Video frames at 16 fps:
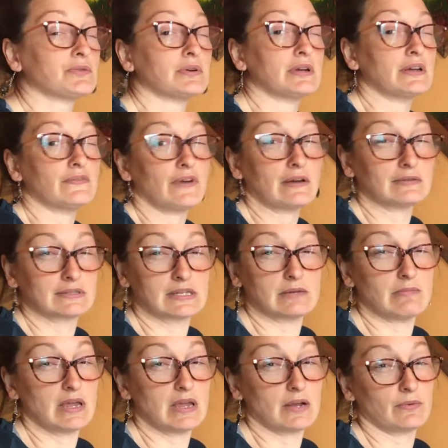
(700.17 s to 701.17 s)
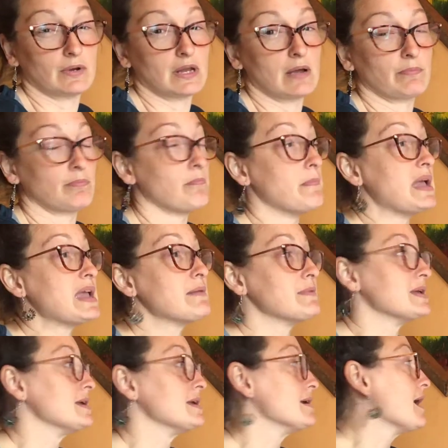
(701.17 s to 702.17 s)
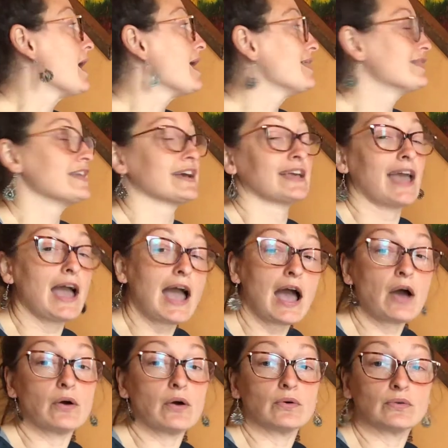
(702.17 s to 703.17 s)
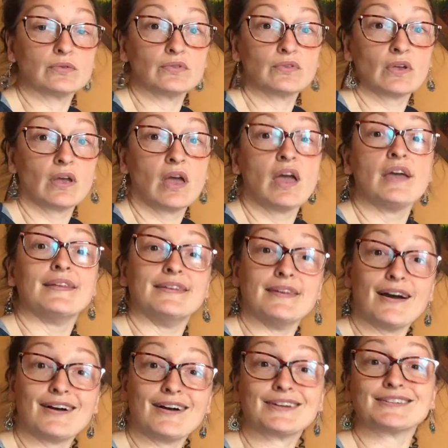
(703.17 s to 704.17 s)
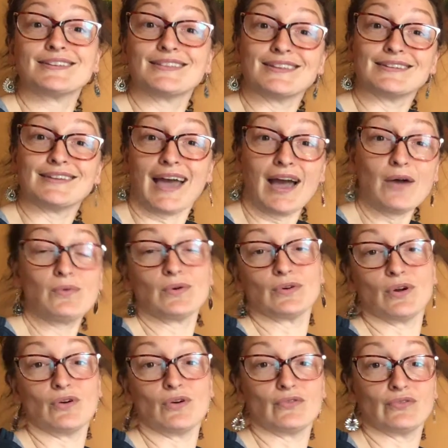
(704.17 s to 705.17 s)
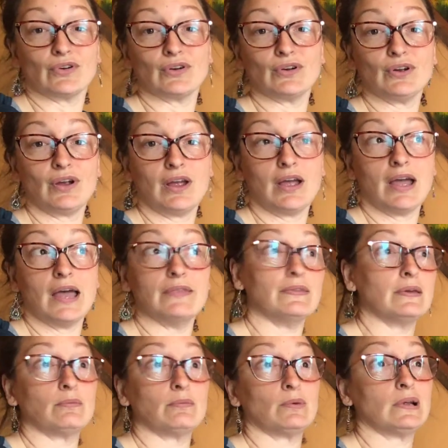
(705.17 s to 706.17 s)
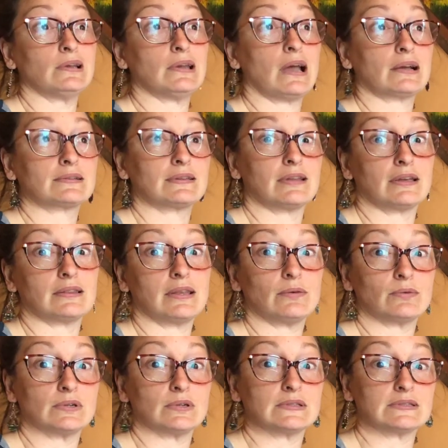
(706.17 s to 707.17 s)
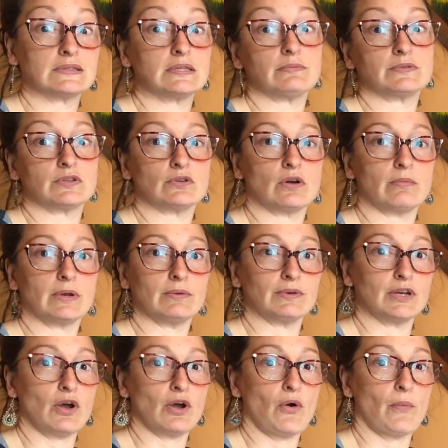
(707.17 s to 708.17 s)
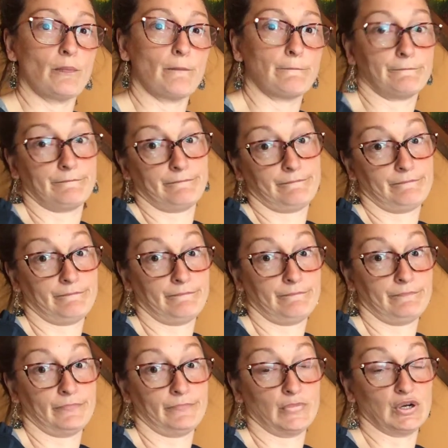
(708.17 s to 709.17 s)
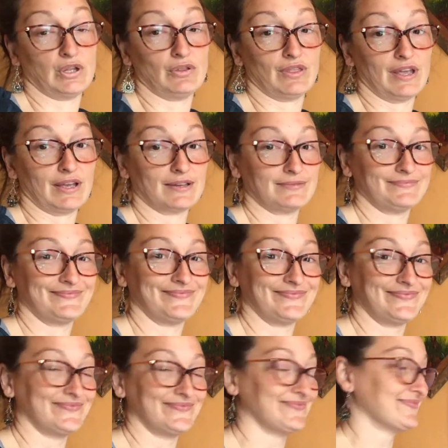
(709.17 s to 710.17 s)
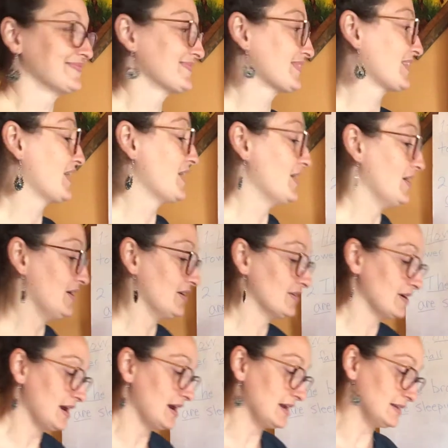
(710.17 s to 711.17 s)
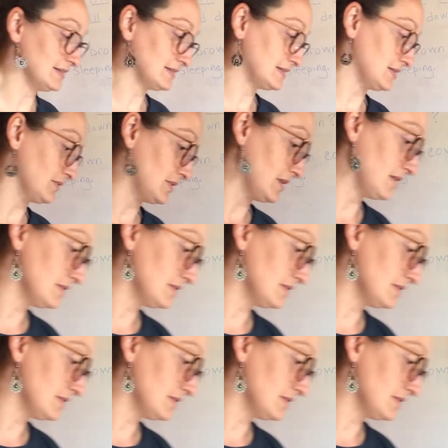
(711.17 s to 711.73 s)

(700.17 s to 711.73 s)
if I was going to make one up, maybe the cows knocked the tower over and then went and acted like they were asleep so nobody would know. What do you think? All right, so there's